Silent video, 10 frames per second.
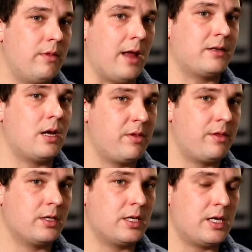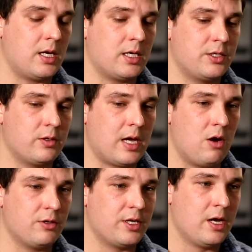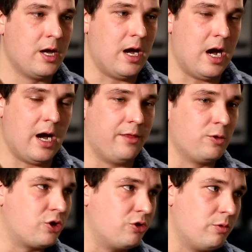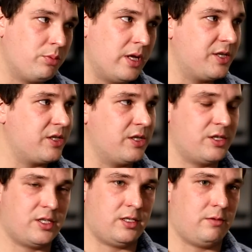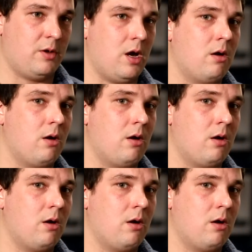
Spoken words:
that type of thing to take into account, those group places,